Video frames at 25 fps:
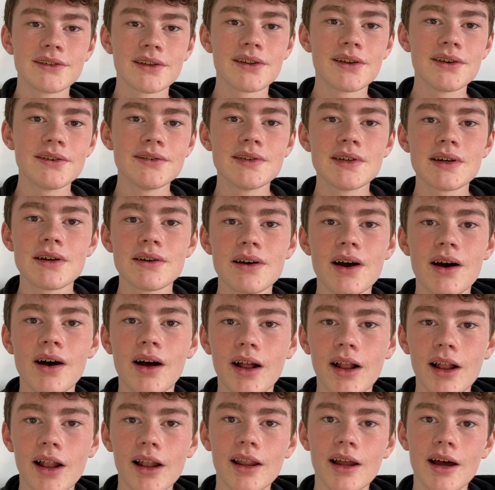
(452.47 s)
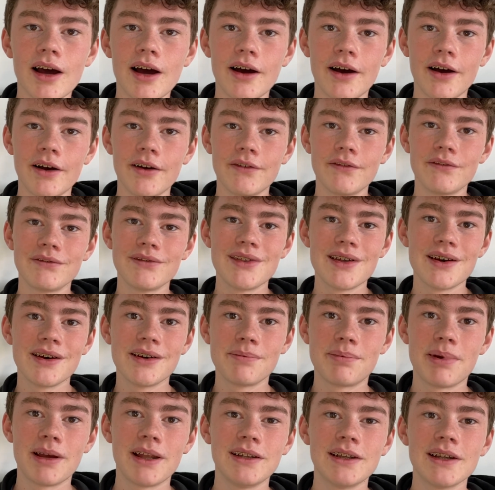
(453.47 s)
those are all of the
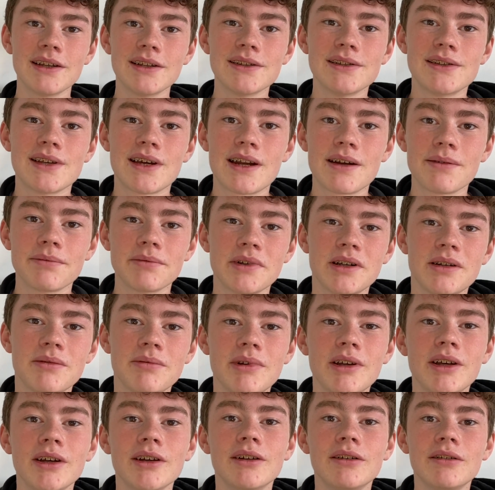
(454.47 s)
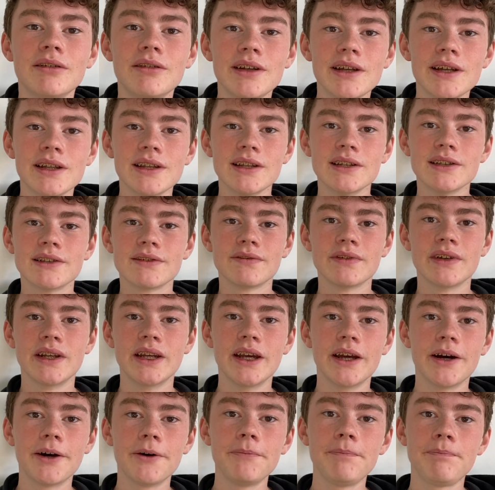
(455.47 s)
opinions that I'm gonna be including in this
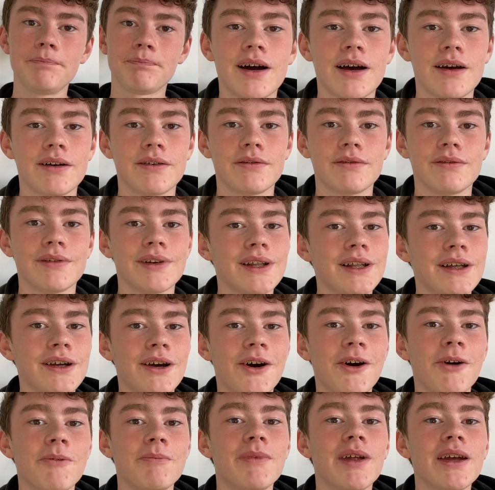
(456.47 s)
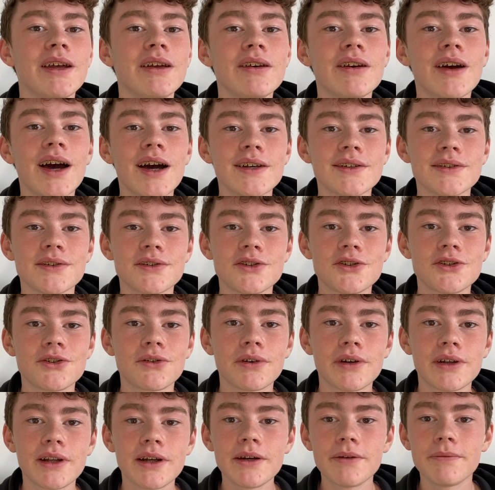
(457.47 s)
video. I really hope that you guys
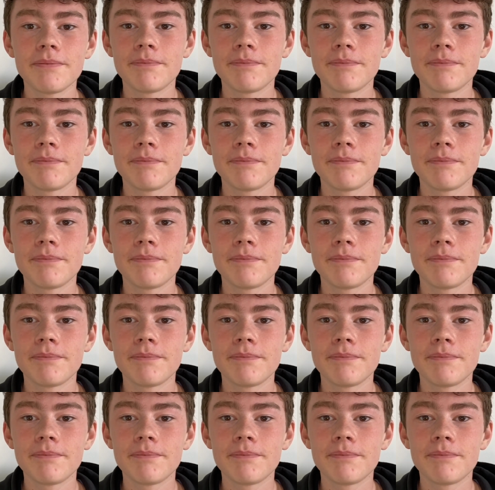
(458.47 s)
enjoyed it.